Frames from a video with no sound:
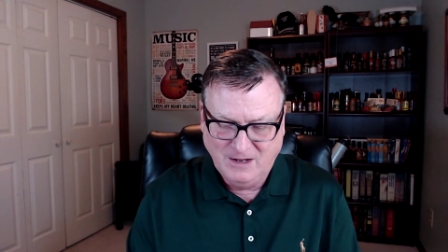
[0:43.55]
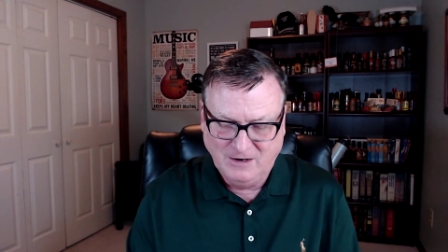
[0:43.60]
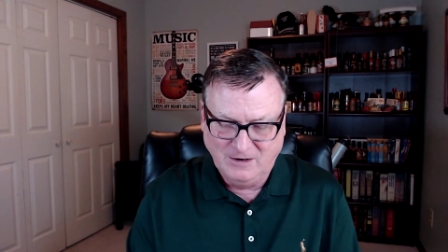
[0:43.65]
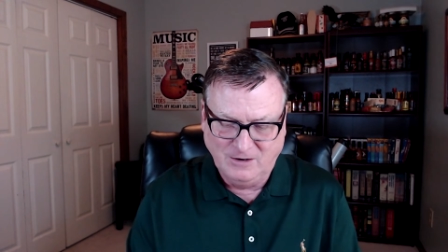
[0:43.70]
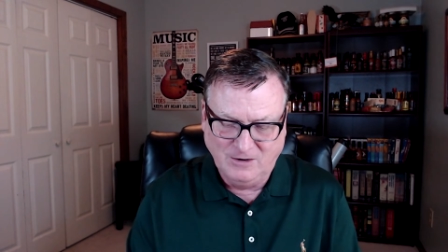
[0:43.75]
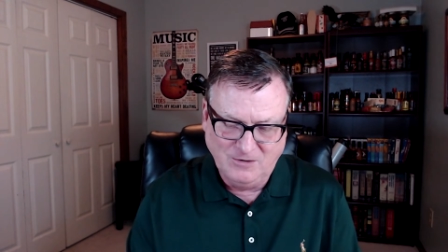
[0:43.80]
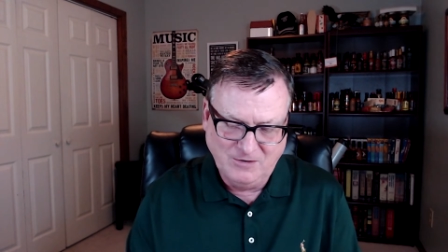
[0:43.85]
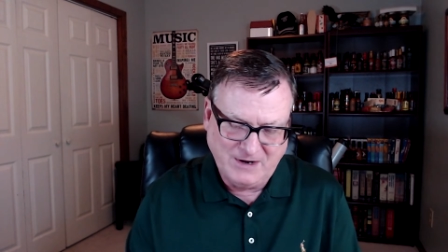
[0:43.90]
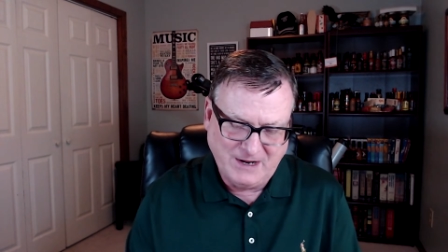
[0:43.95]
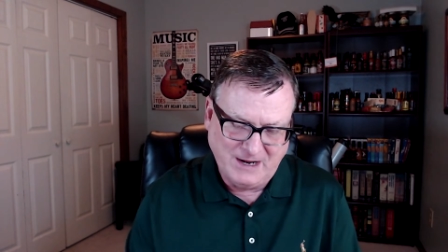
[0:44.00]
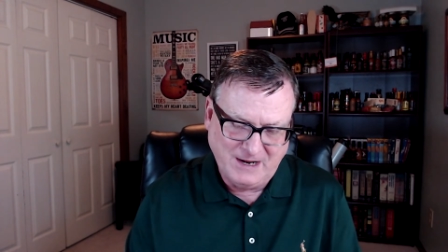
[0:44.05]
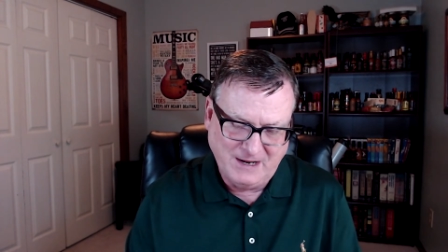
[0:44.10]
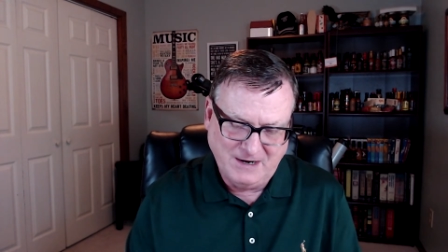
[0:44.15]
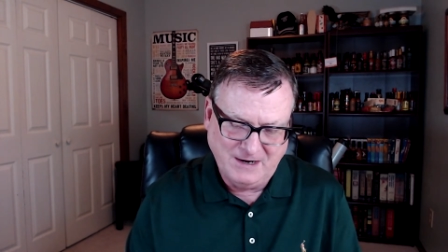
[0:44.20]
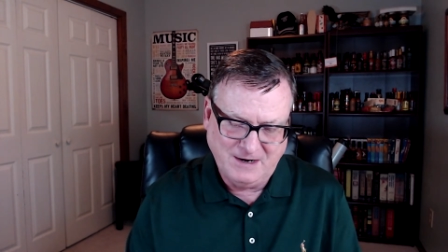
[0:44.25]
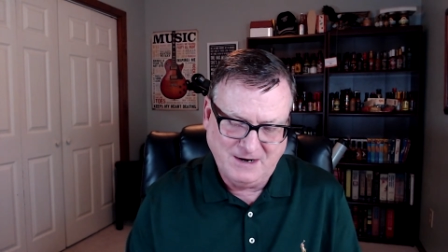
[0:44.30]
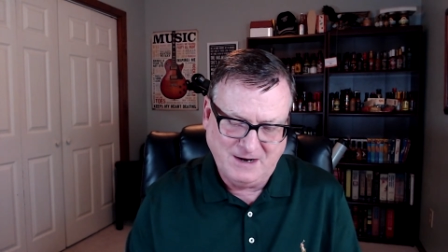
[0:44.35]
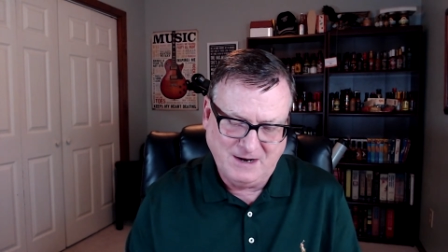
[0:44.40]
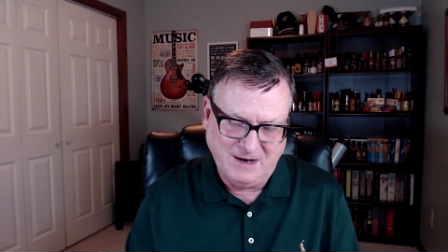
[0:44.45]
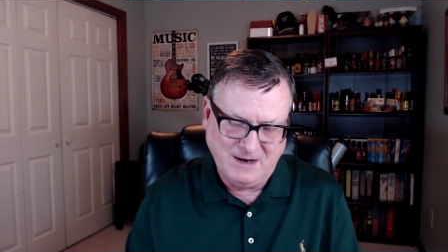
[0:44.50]

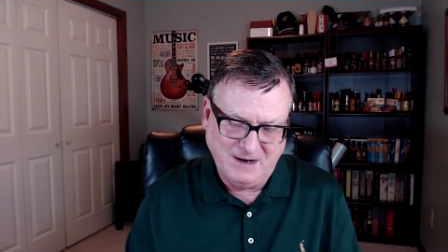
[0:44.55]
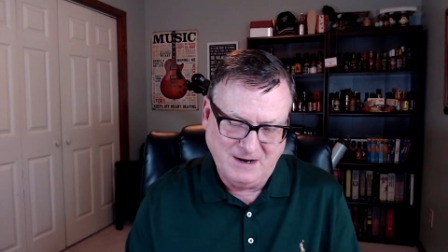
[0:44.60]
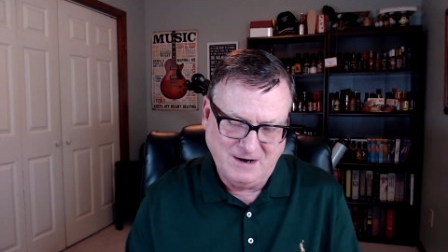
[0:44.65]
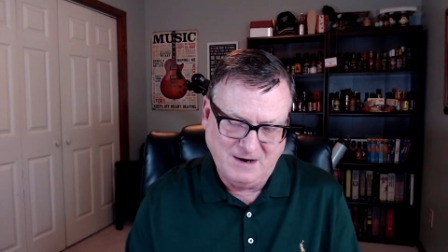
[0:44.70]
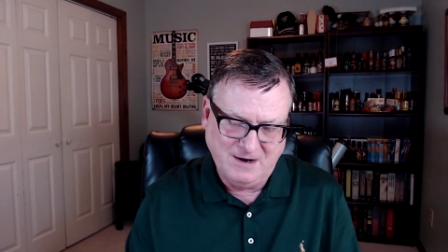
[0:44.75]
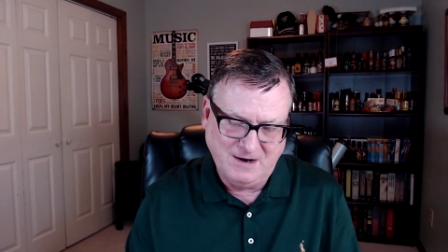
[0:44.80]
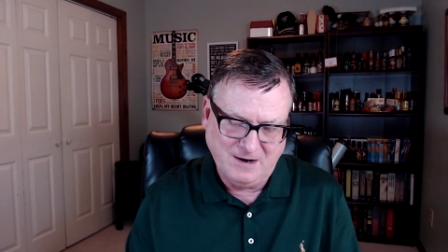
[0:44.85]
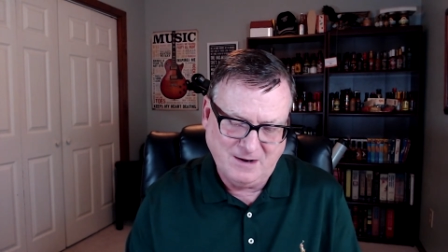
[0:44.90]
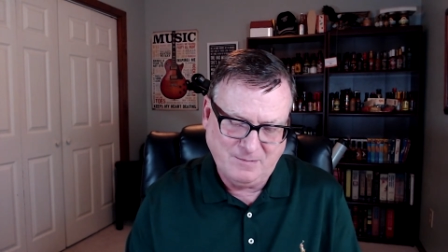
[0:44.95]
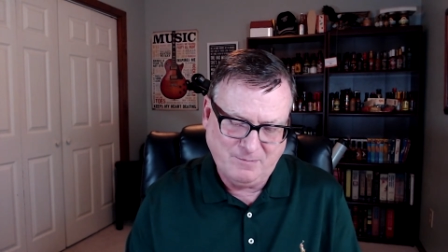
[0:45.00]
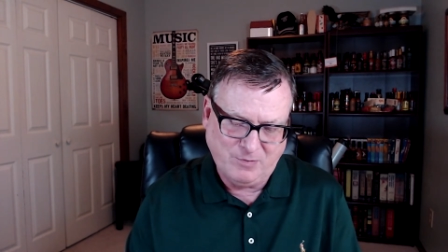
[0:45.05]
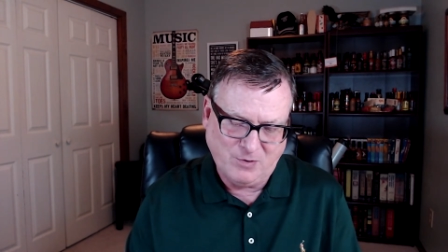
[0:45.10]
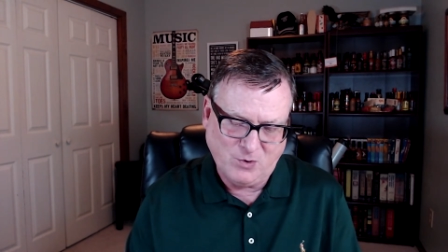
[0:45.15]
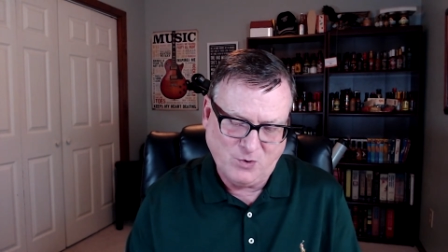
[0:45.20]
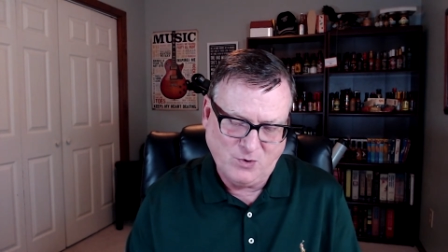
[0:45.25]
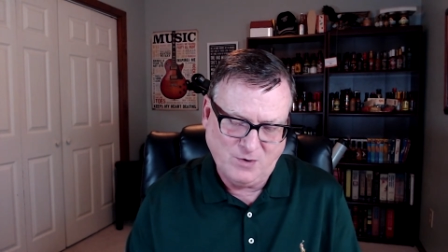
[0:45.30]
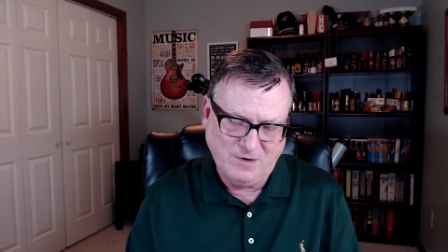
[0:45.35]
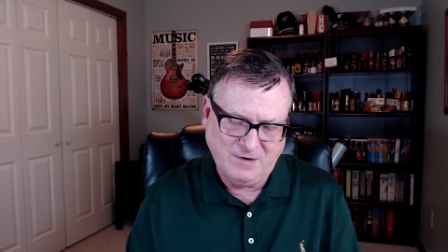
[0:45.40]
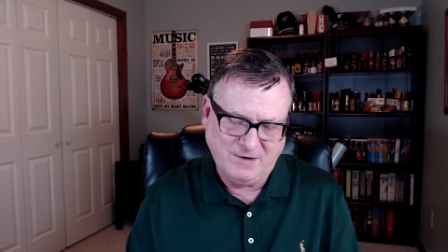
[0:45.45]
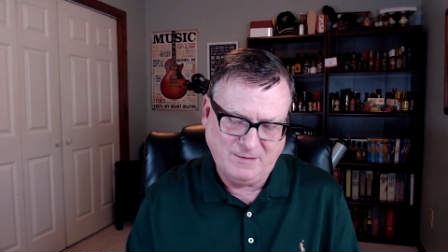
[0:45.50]
located in
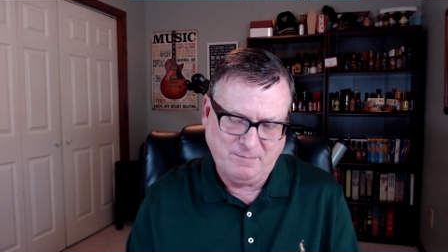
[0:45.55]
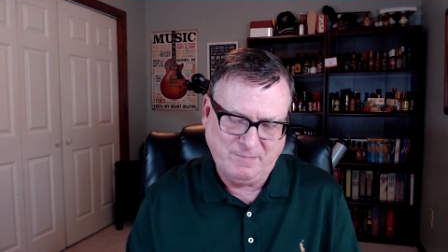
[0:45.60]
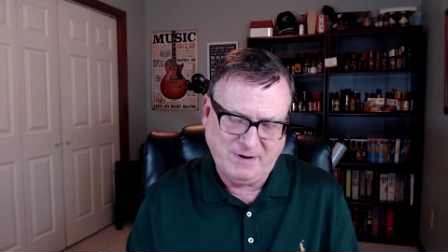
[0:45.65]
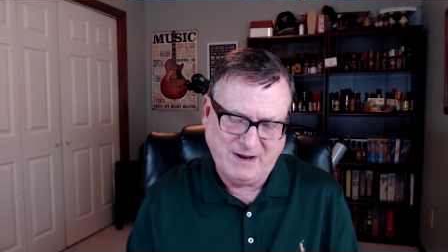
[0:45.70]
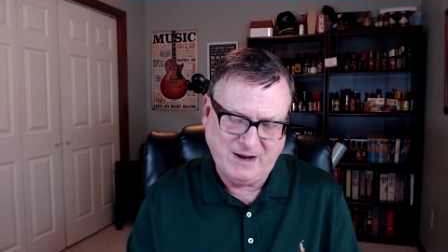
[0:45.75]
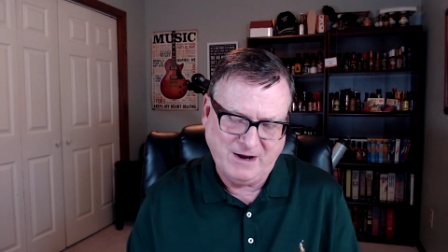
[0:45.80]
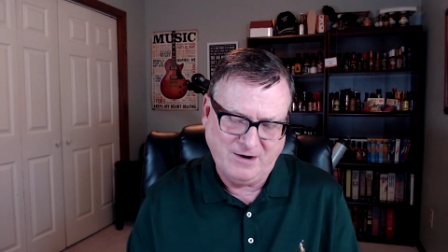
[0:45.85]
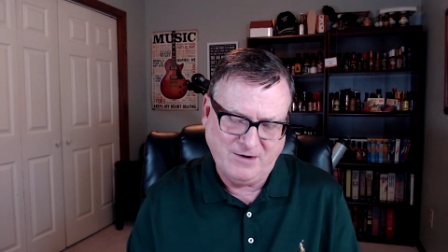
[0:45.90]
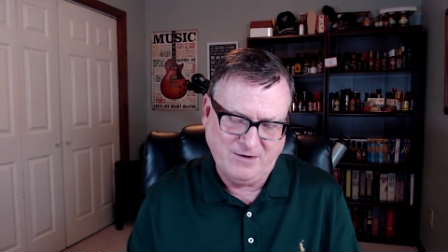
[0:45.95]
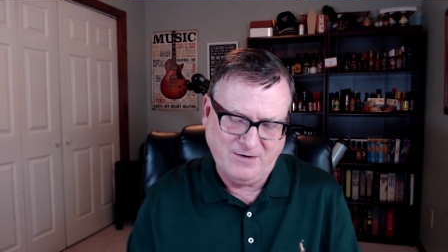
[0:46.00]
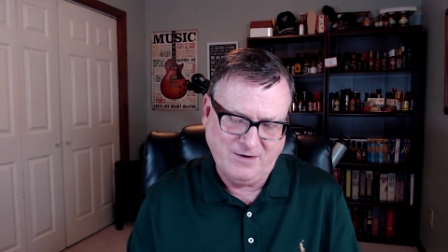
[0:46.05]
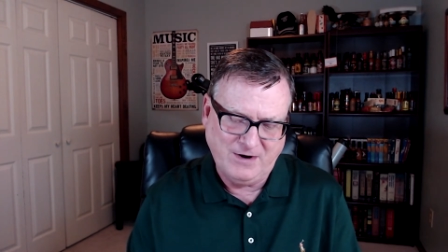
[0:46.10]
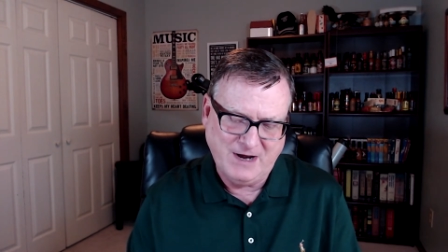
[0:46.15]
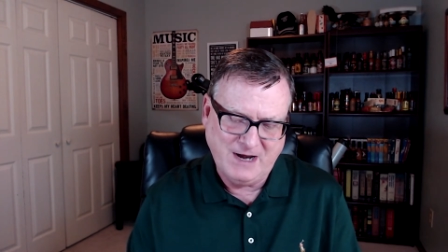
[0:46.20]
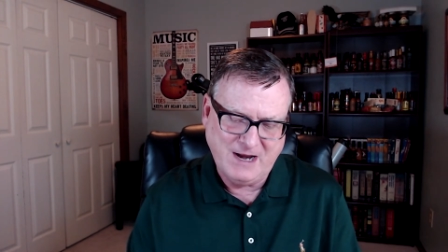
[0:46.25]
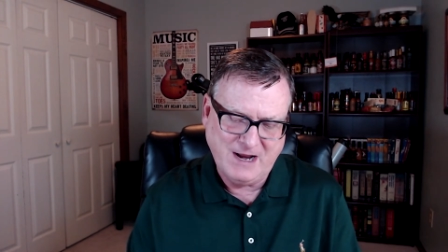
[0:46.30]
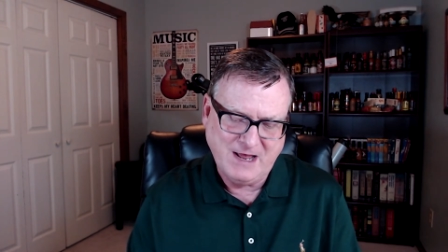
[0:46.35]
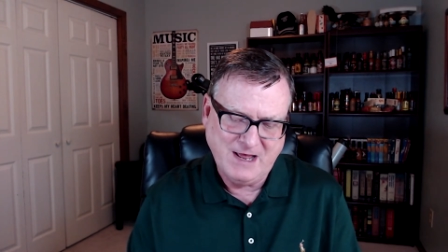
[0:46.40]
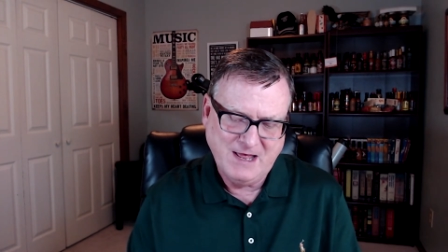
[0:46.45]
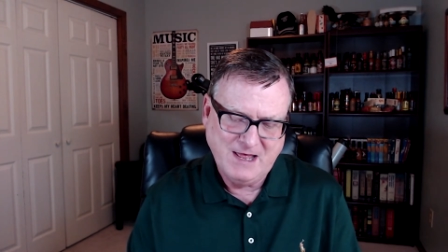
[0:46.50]
Port
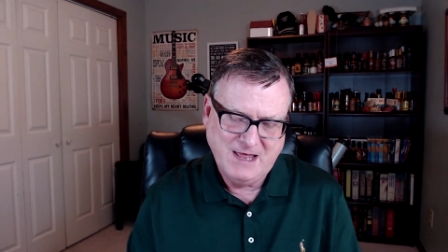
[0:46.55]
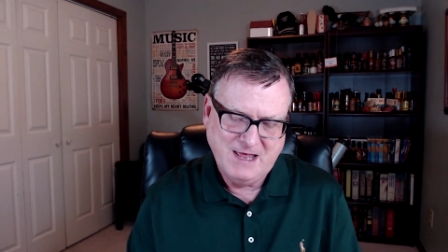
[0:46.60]
Perry,